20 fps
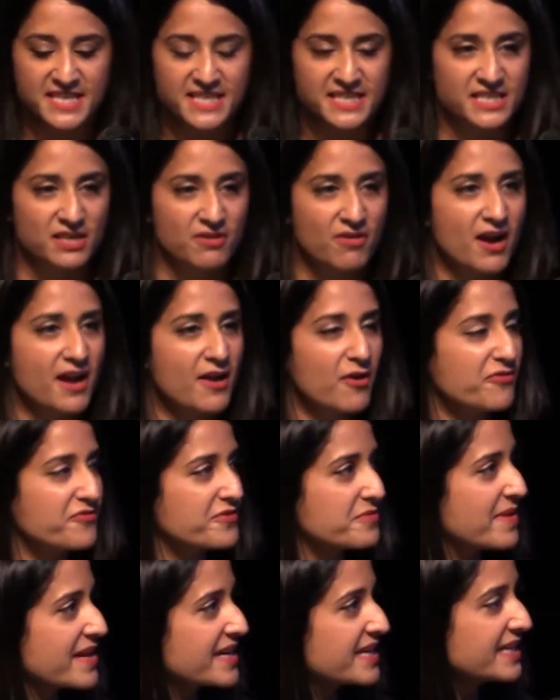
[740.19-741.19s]
So I
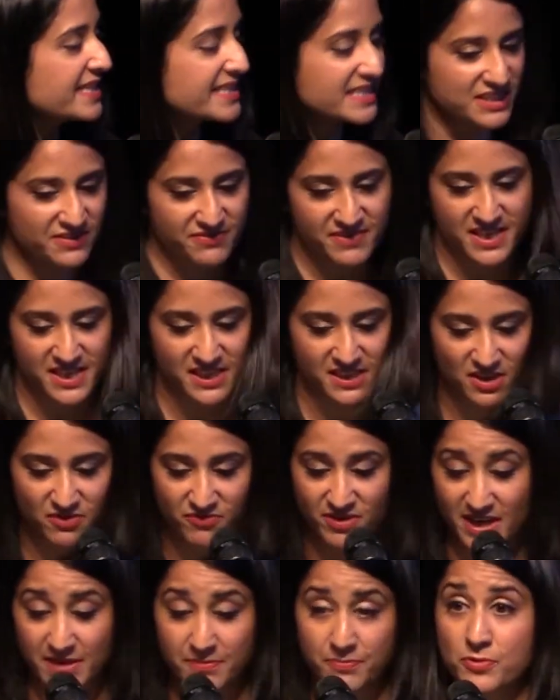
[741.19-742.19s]
often make a list of things that are
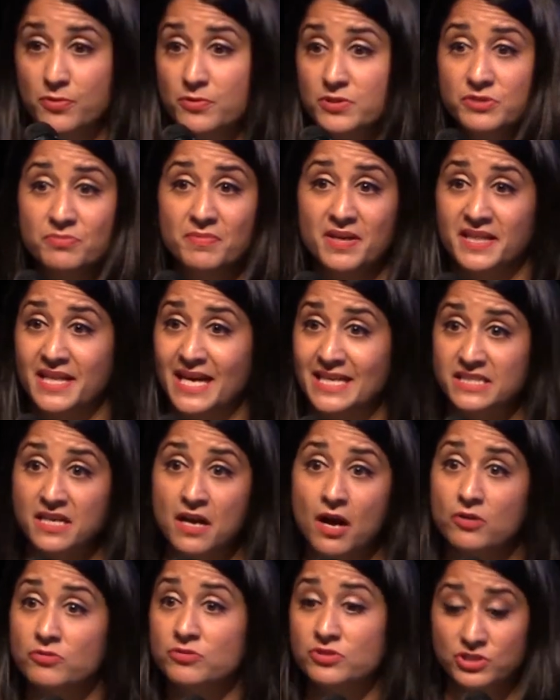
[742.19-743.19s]
really important to me, and that's
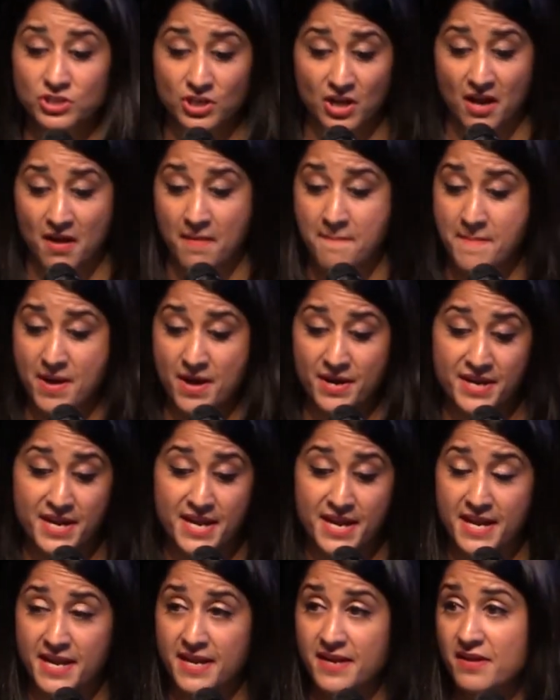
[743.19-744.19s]
culture,
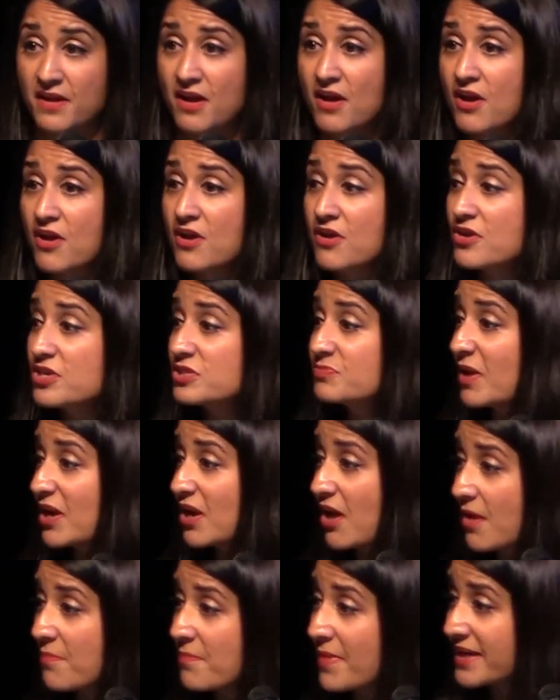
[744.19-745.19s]
money. Who's my
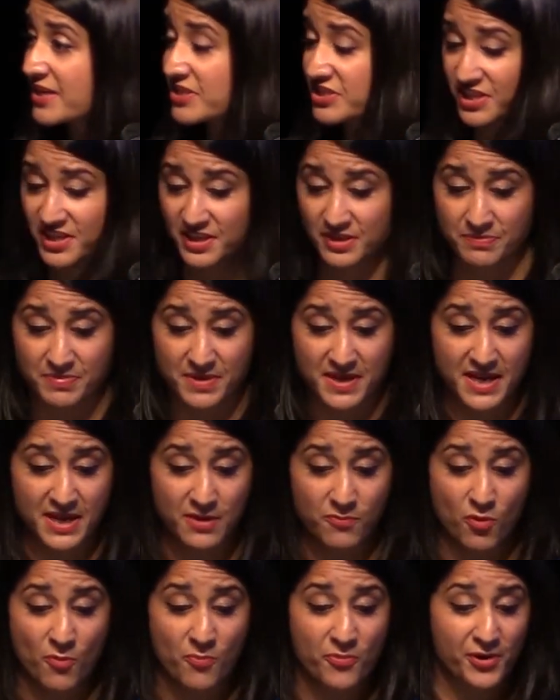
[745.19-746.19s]
line manager going to
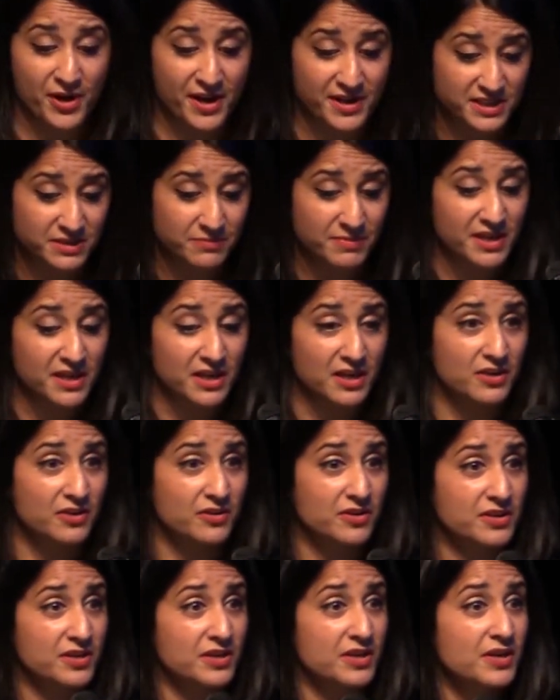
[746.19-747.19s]
be? What products am I going
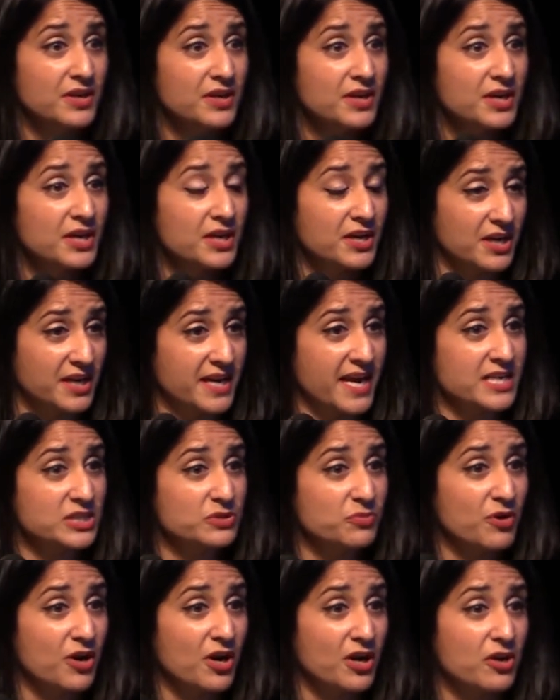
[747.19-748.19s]
to get
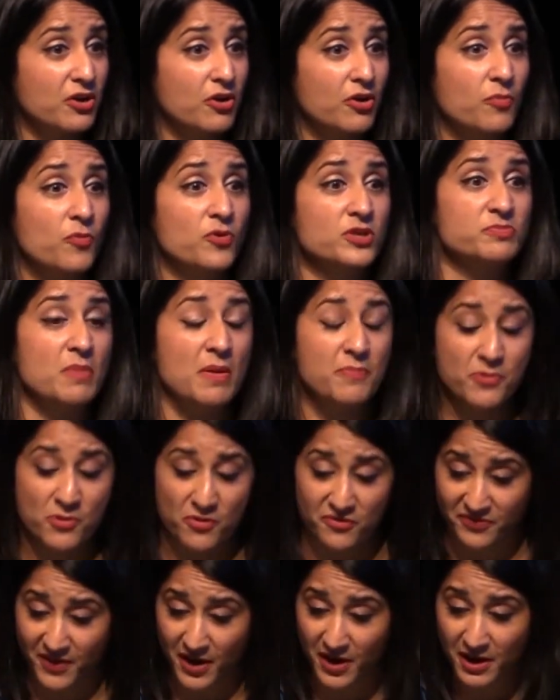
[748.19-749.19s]
to work on? What's my
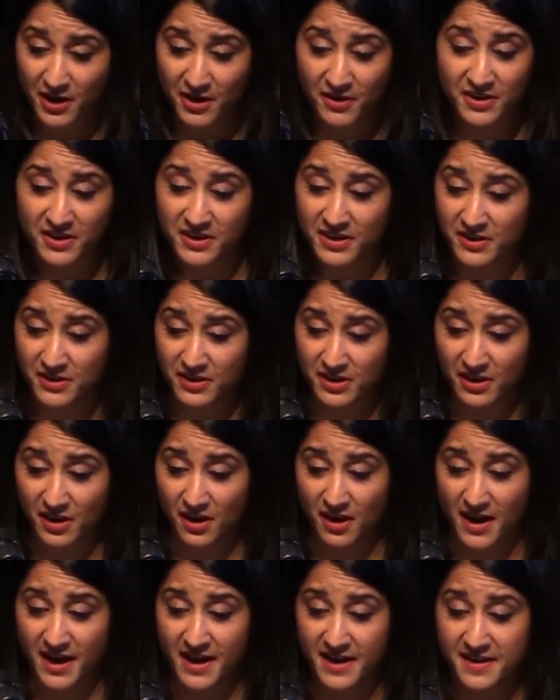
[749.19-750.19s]
portfolio going to look
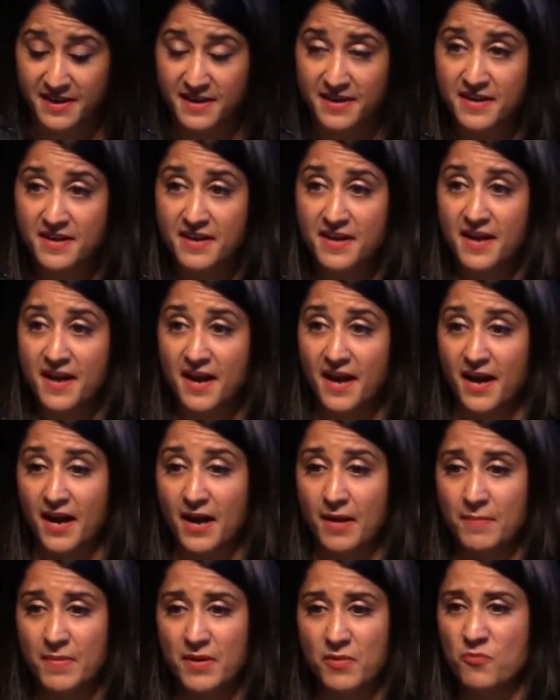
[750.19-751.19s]
like?
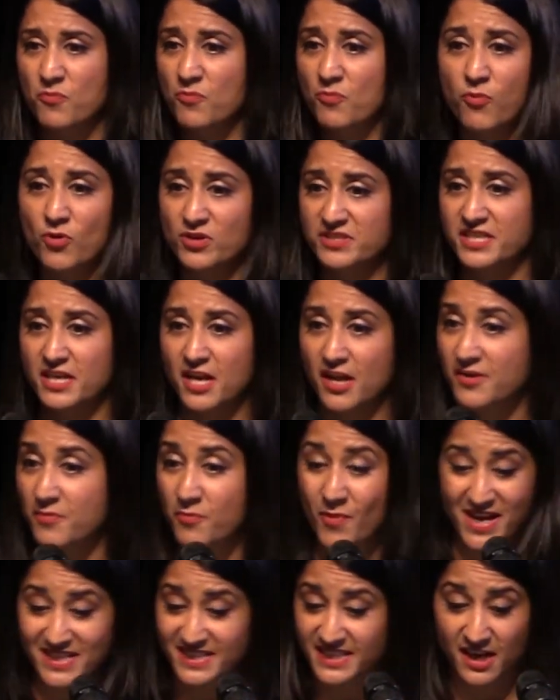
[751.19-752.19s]
Where's
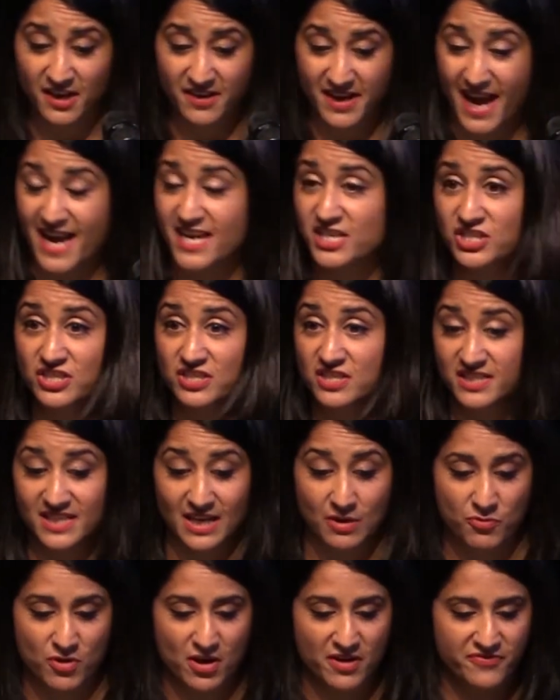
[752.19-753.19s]
the location? Does
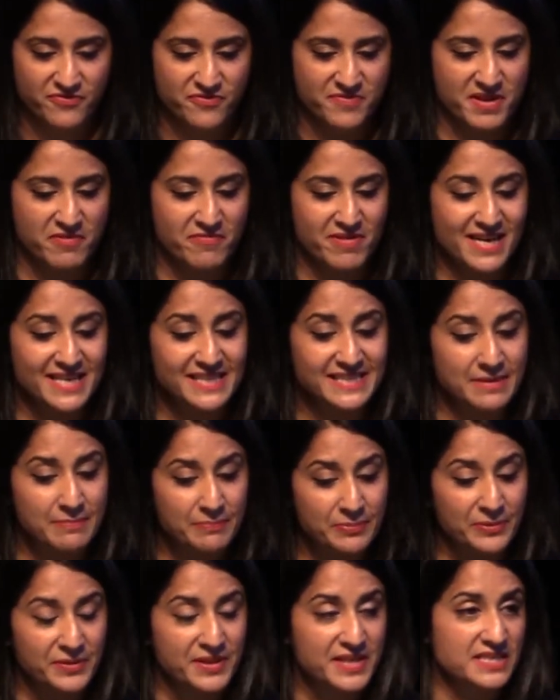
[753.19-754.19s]
that work for me? Really
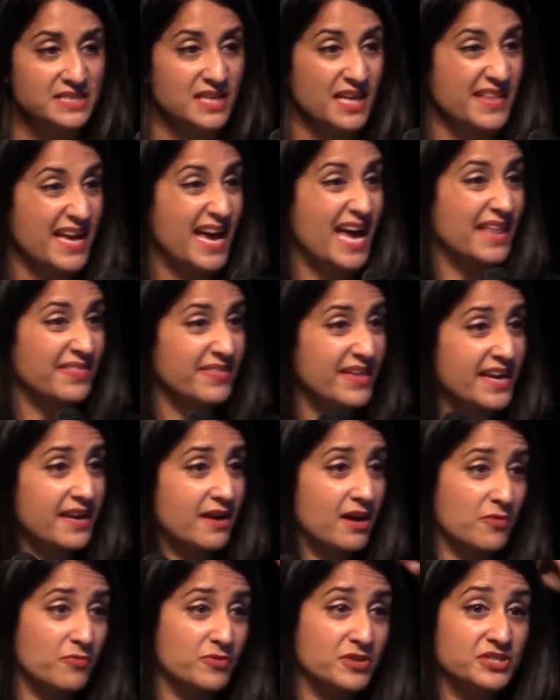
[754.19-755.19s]
simple things like that, and then
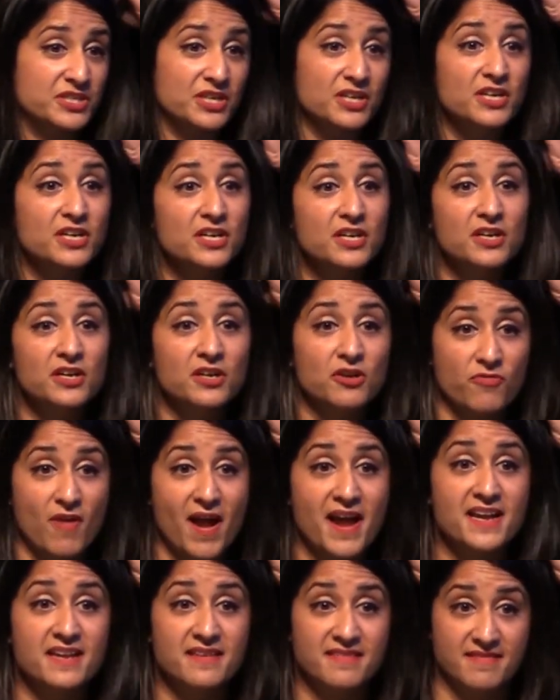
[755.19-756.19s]
I would
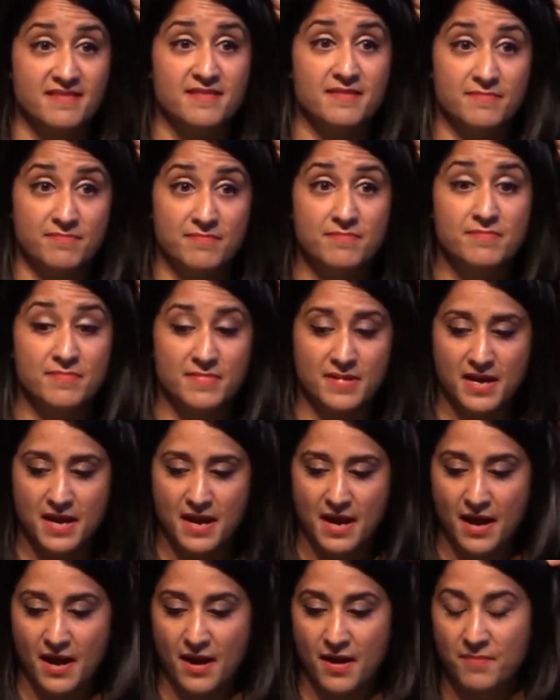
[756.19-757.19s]
grade them.
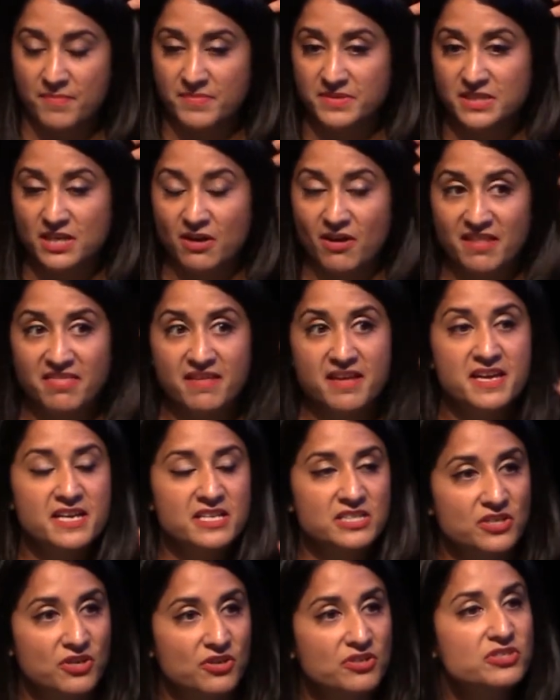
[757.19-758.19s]
So I think
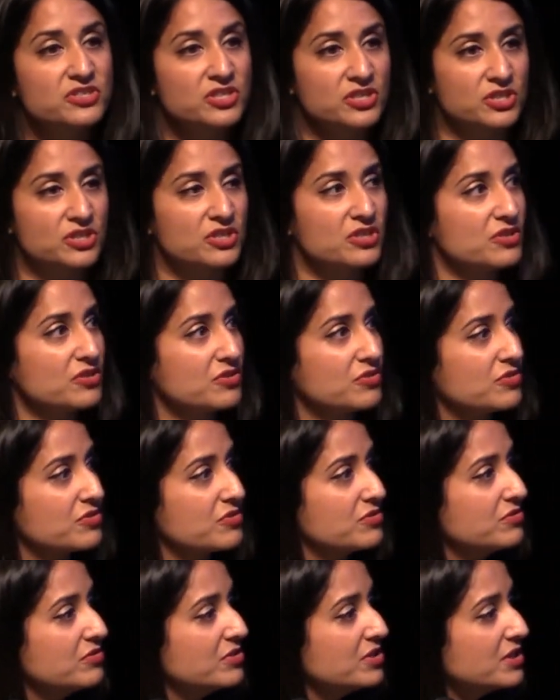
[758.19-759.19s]
it's good to
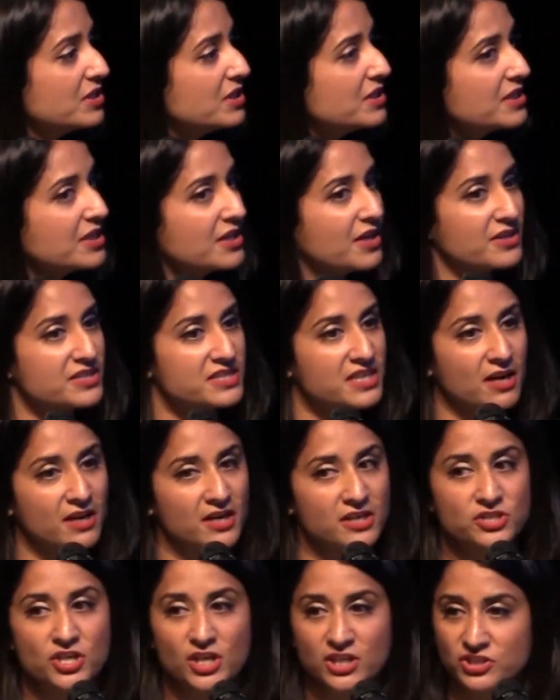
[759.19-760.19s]
do to
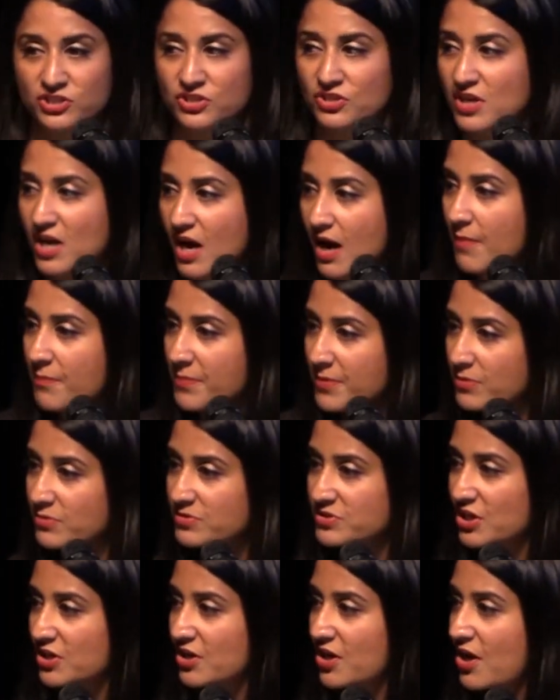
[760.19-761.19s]
kind of trust your gut, but
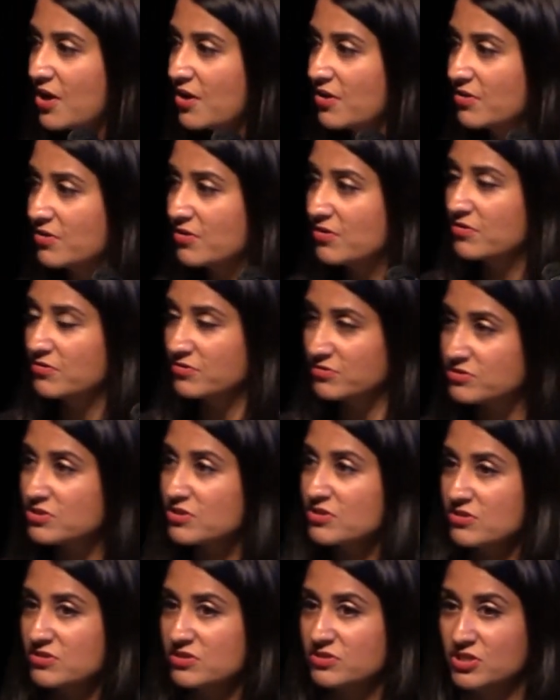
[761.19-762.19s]
also go
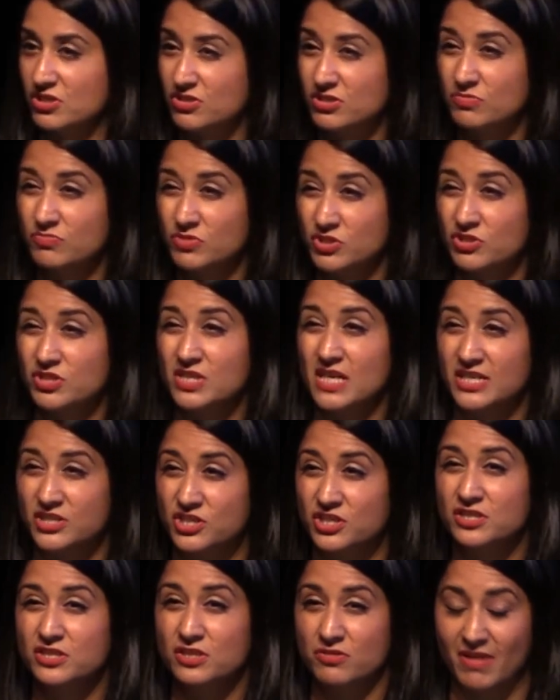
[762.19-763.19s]
do some due
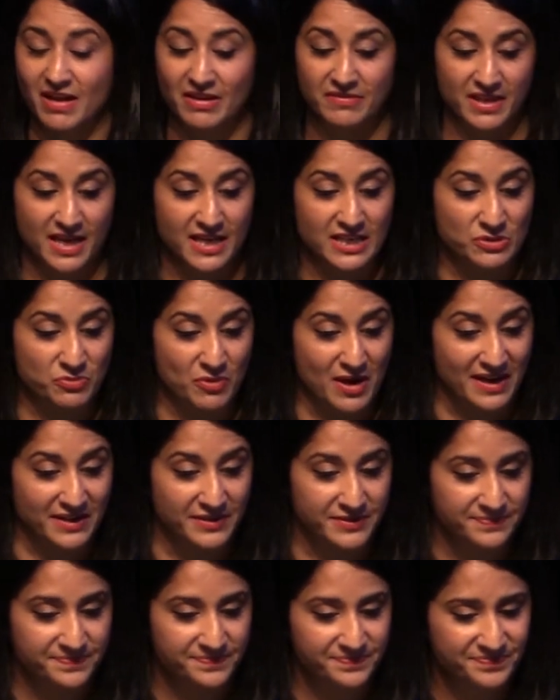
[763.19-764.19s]
diligence around that as
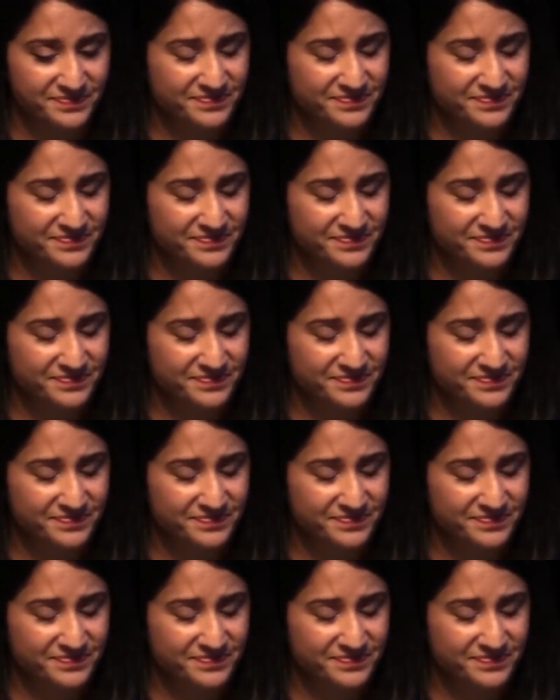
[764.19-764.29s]
well.